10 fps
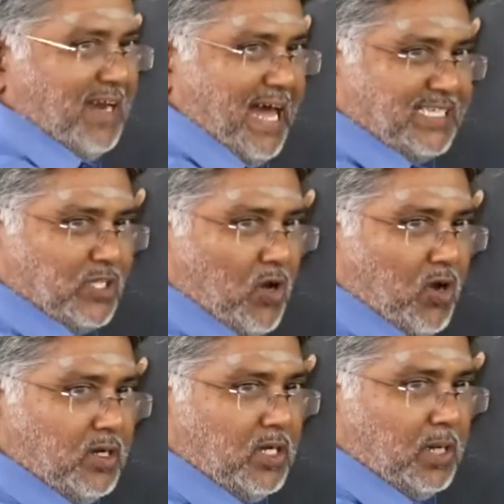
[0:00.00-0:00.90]
glass
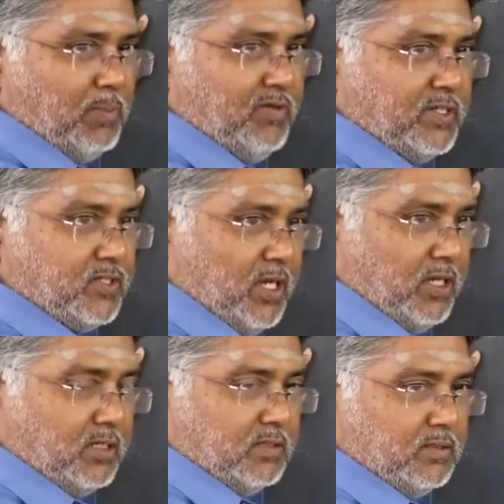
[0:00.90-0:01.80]
rod rubbed with
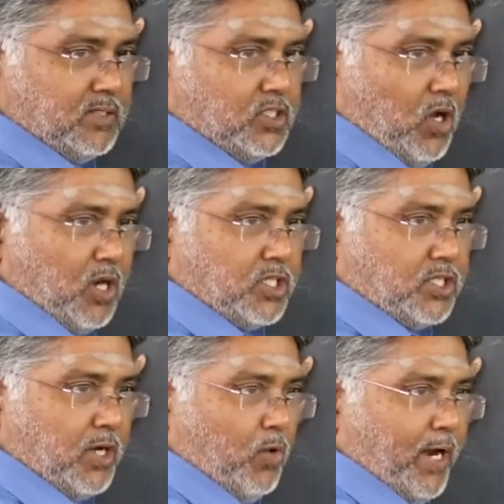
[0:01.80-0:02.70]
silk, the
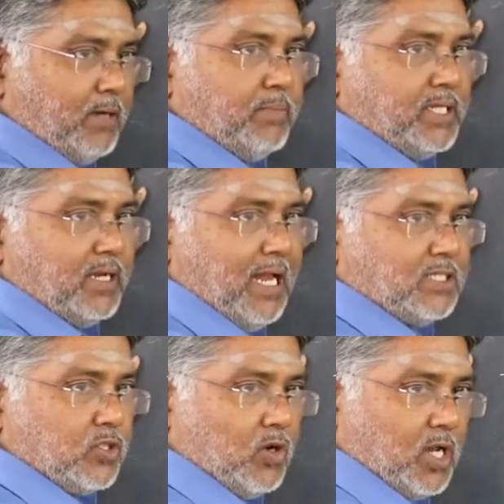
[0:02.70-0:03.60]
charges acquired by the
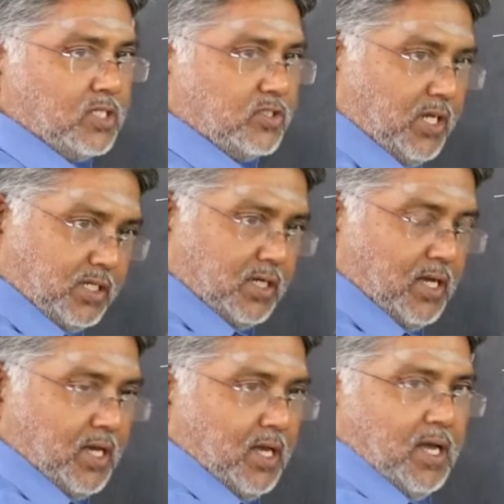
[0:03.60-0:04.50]
glass rod and silk,
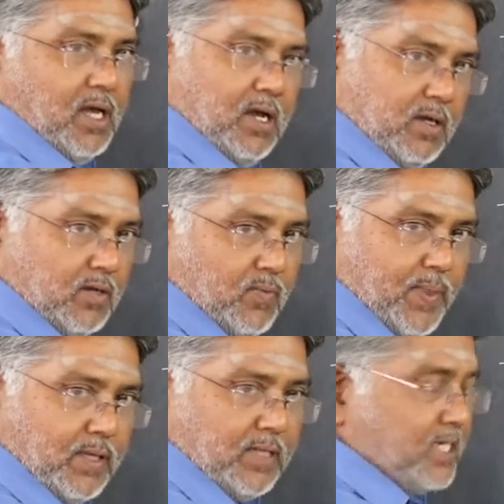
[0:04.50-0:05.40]

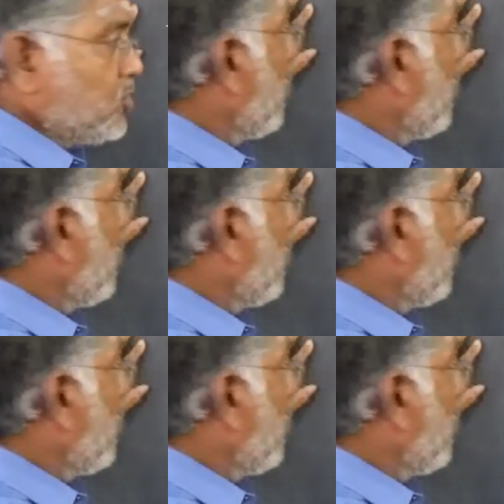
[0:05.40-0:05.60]
that is